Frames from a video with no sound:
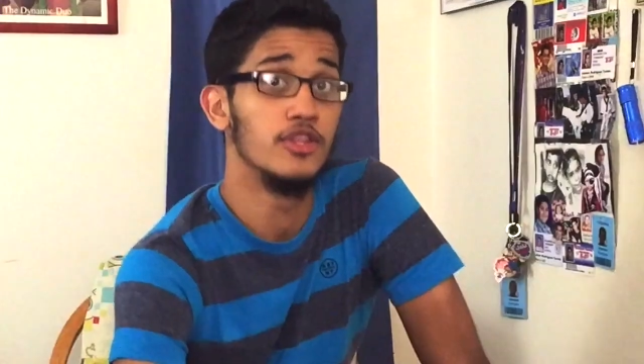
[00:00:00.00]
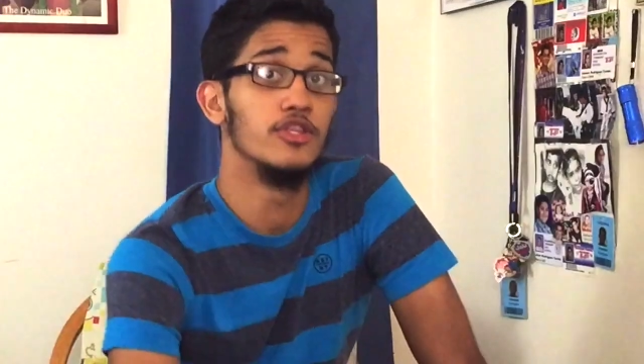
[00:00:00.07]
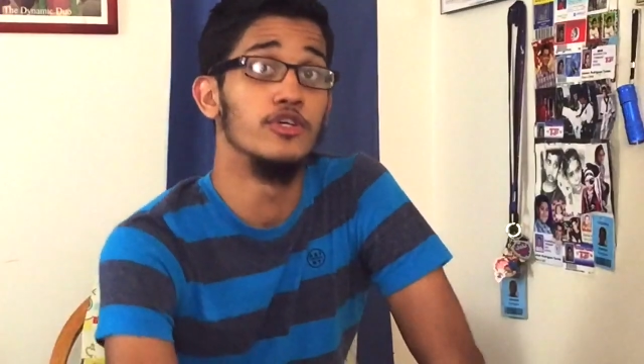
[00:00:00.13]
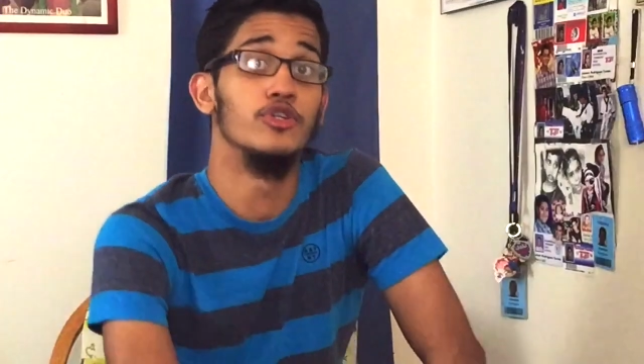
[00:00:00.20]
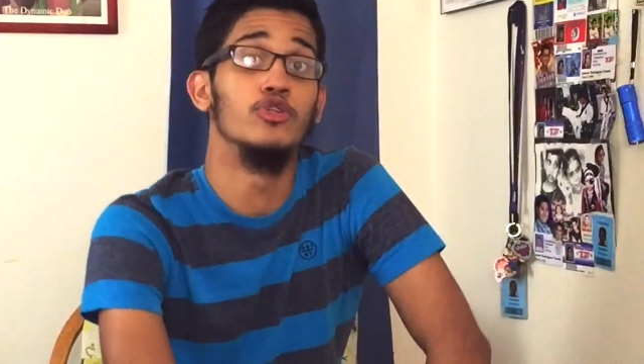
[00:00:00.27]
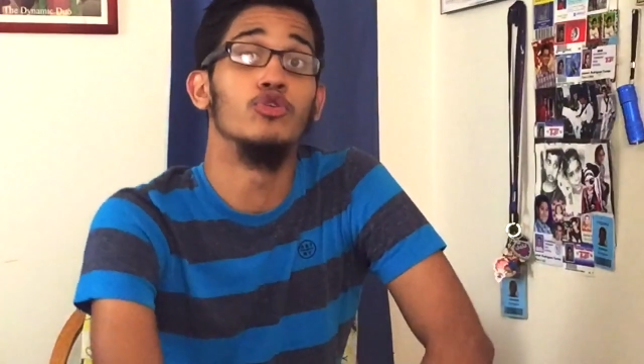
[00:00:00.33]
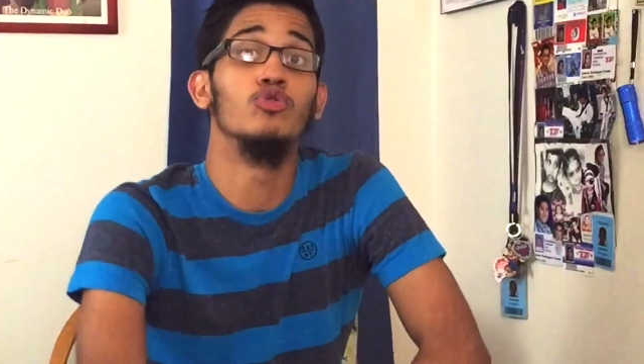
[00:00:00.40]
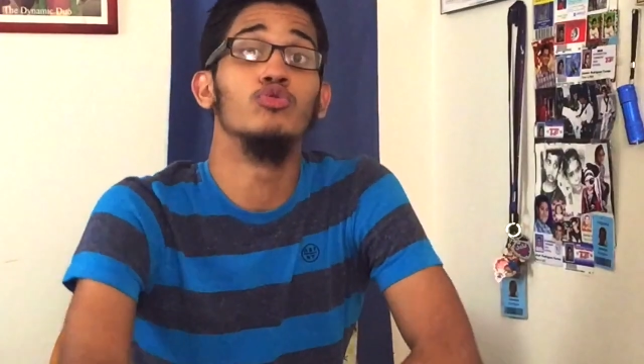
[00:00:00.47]

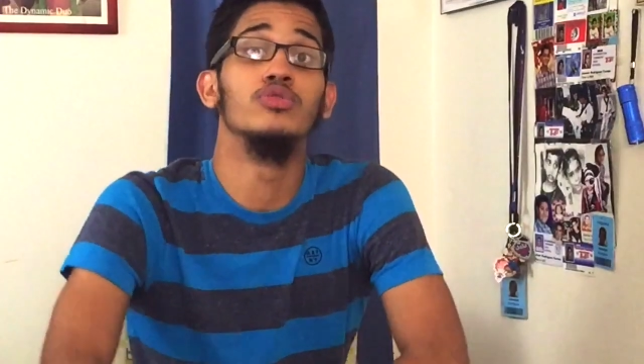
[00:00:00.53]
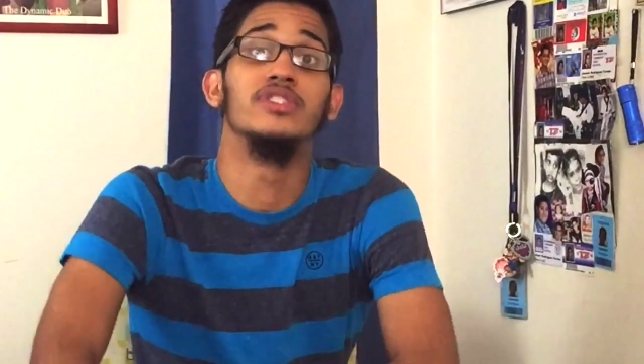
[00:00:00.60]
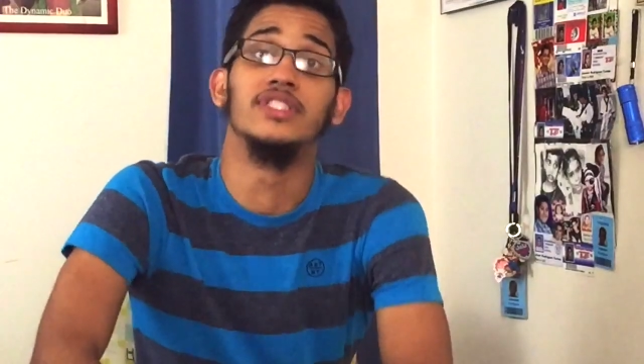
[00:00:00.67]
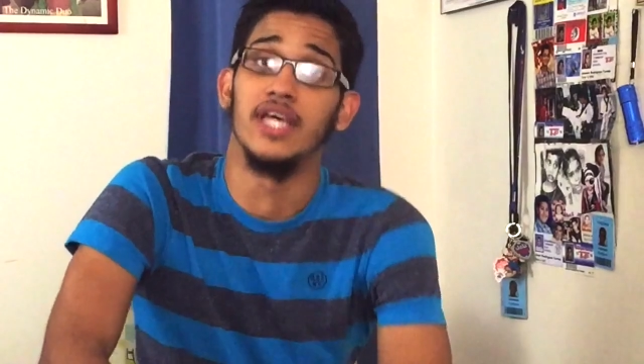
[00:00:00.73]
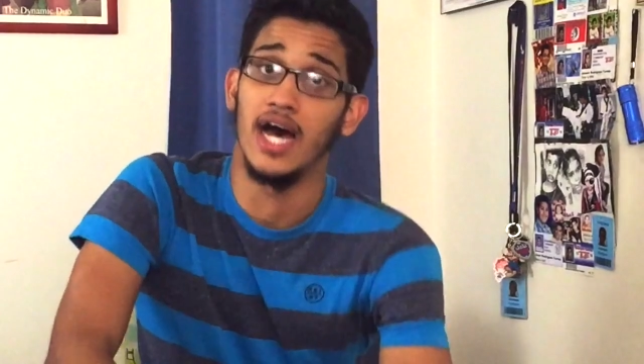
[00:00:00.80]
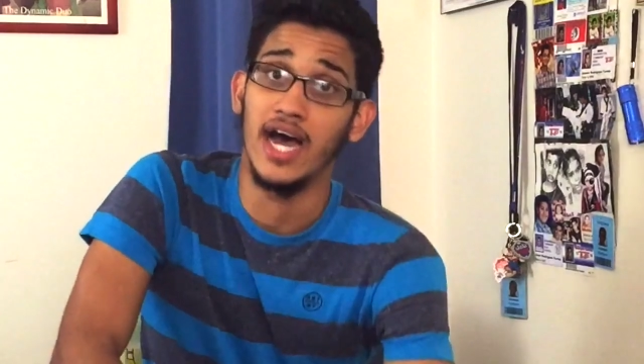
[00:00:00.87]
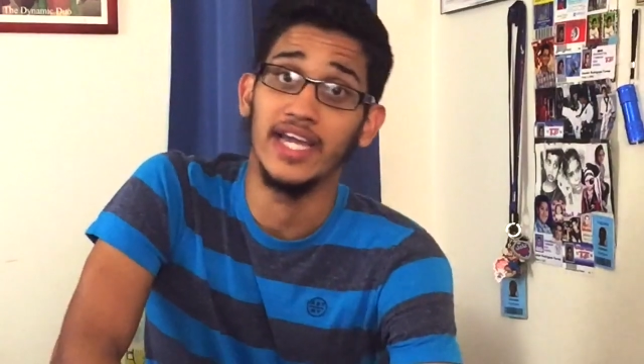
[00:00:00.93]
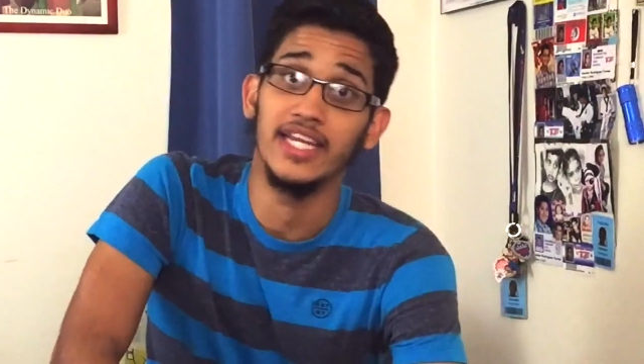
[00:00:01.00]
The new
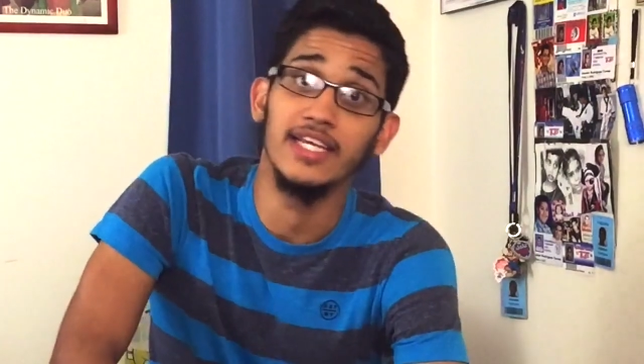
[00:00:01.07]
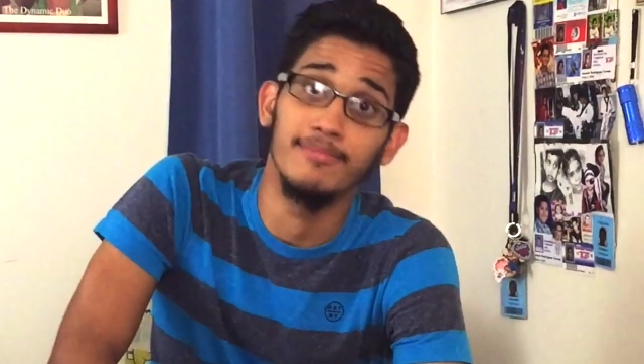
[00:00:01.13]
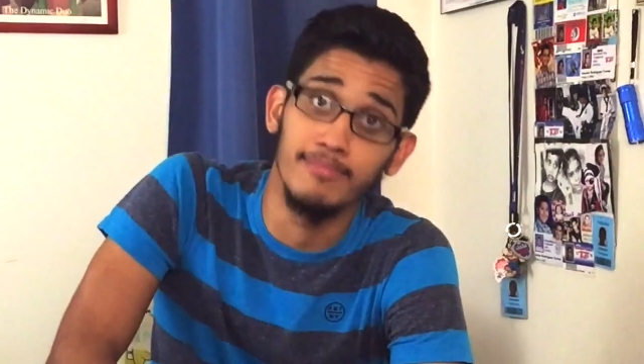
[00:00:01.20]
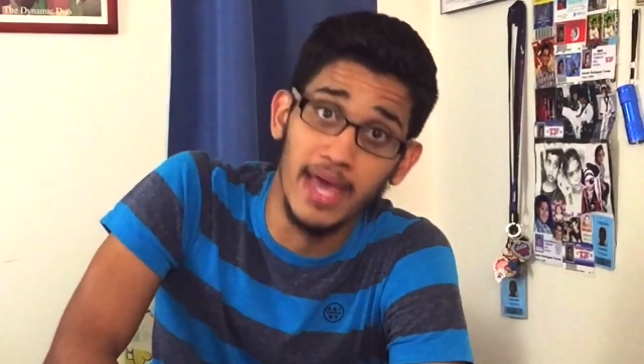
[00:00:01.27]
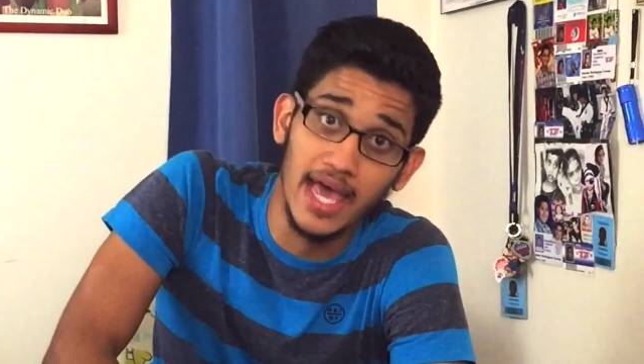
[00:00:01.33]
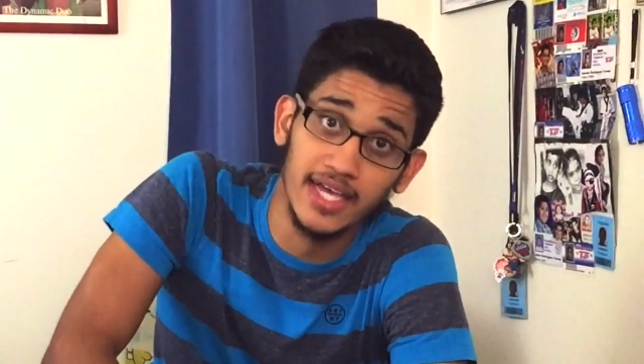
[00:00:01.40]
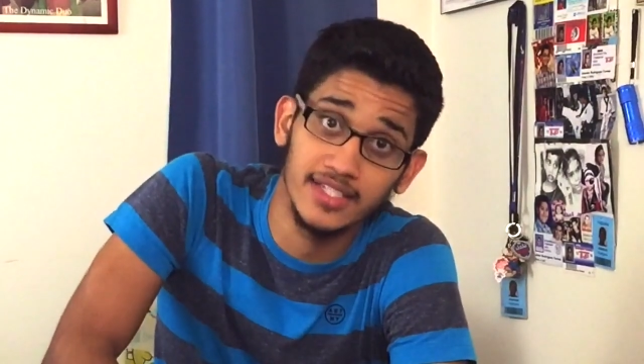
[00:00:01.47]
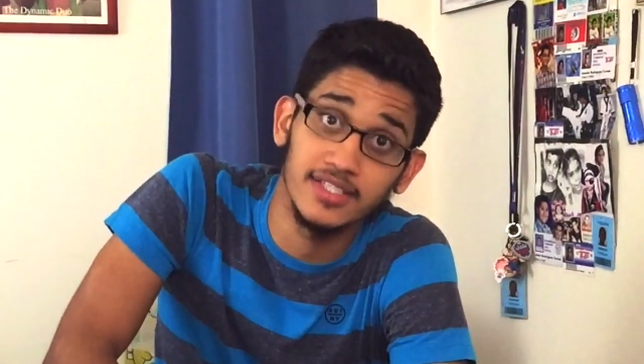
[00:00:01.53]

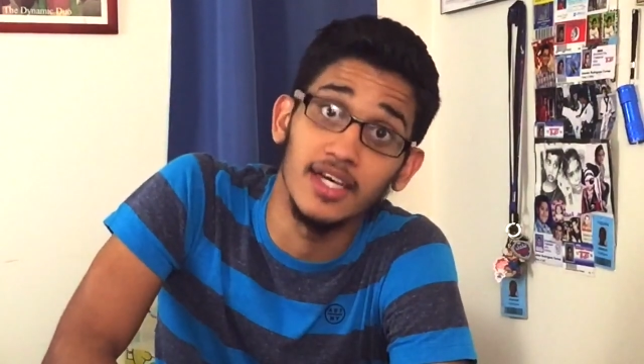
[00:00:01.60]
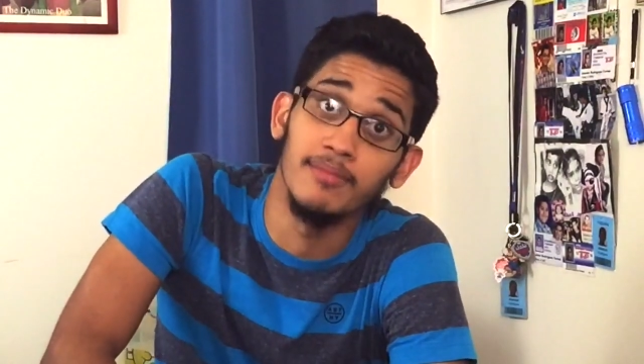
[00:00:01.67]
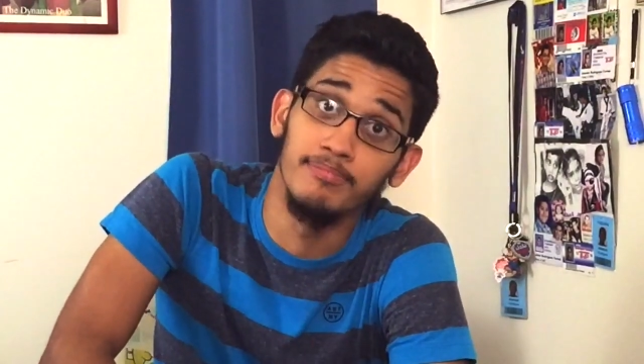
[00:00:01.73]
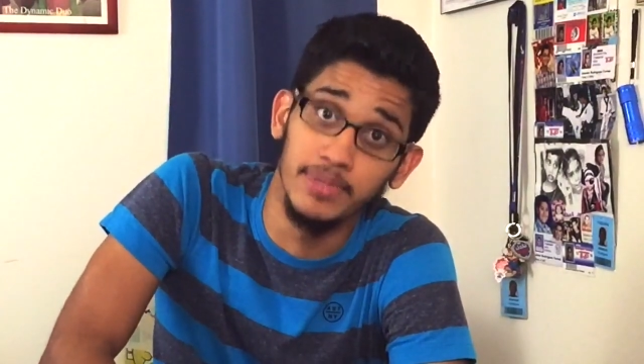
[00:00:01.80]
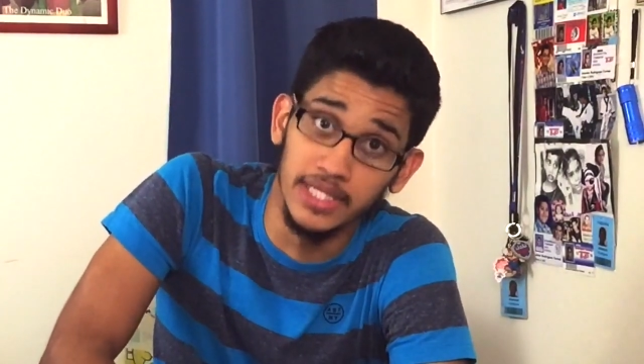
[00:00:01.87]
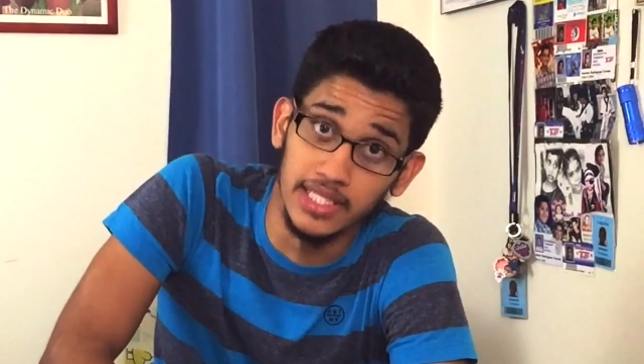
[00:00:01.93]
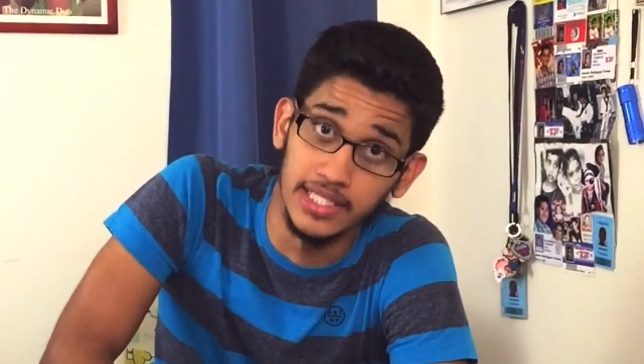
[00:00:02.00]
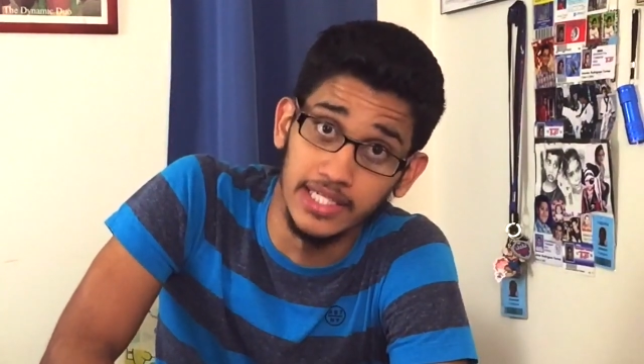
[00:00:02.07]
Dynamax
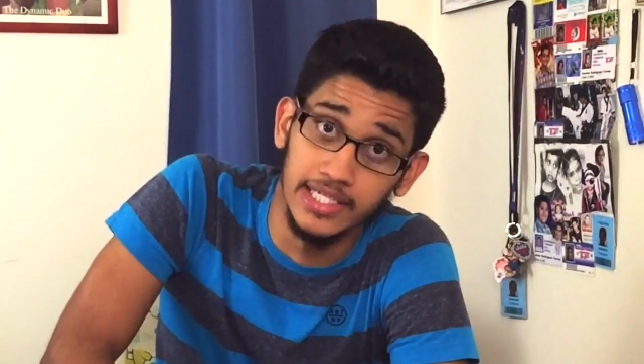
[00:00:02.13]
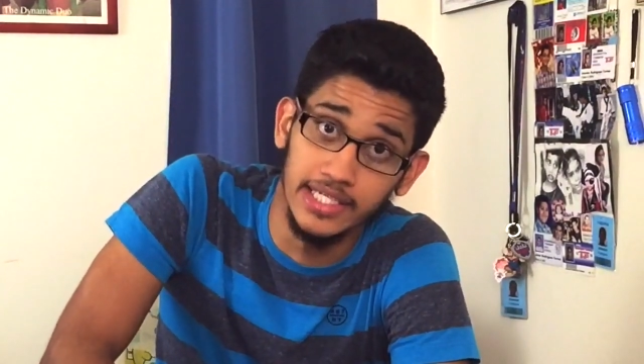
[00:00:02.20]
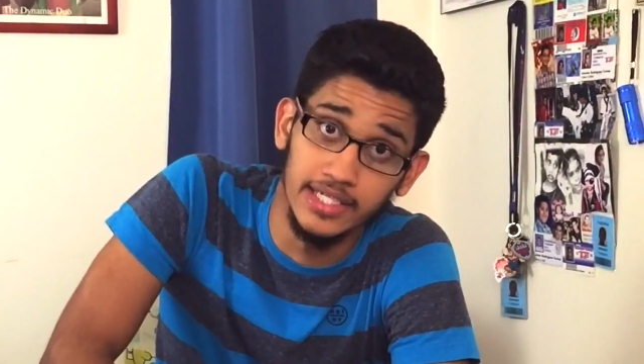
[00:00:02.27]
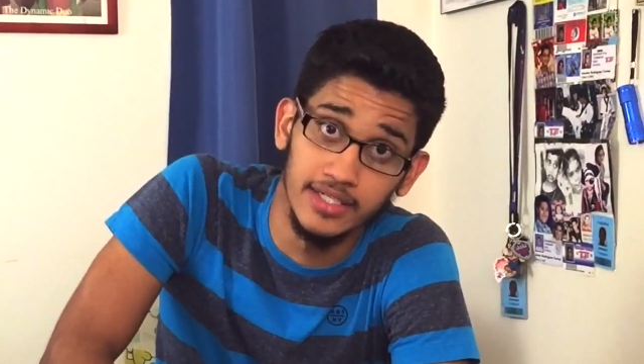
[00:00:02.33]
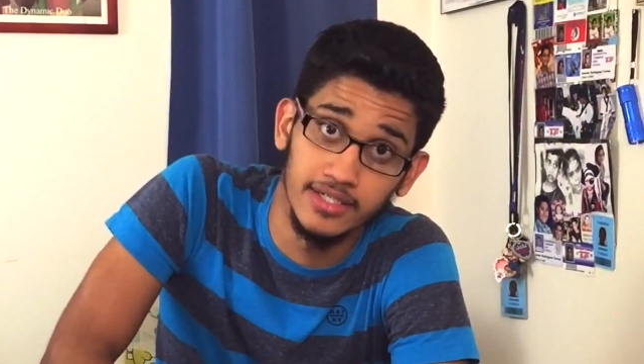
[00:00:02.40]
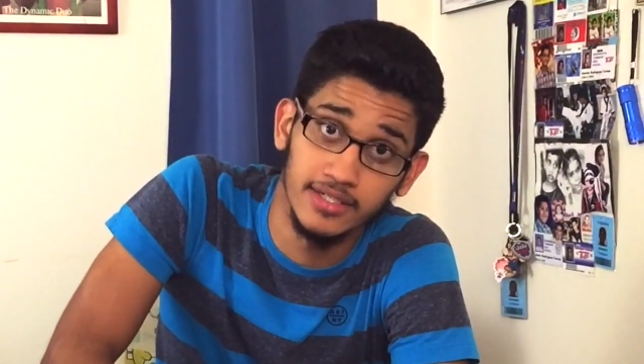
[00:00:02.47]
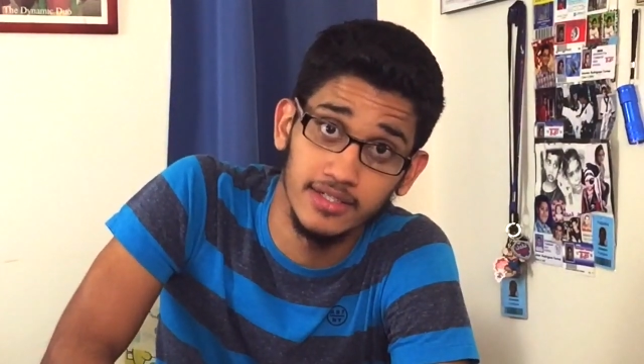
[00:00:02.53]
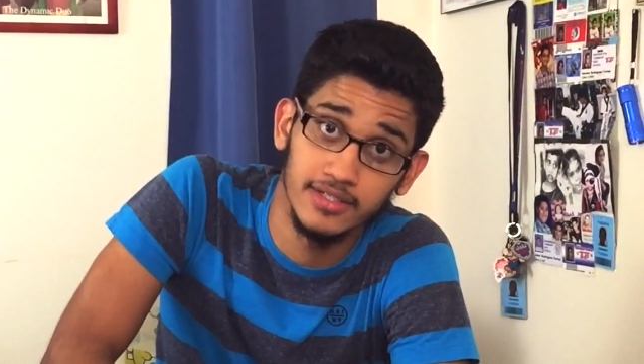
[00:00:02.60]
ability.